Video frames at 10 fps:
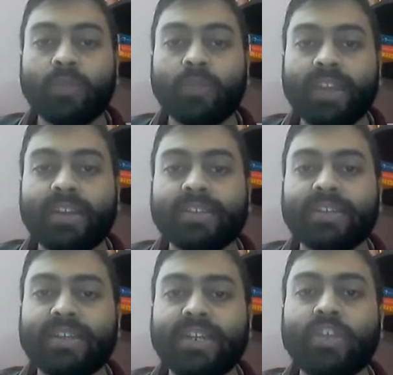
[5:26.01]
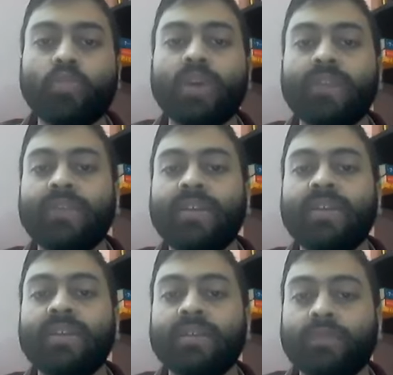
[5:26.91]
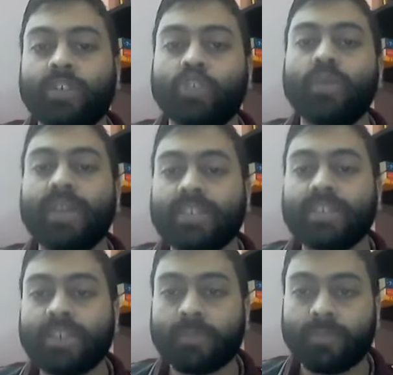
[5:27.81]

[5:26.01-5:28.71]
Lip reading: there is a need to convene virtual AGM?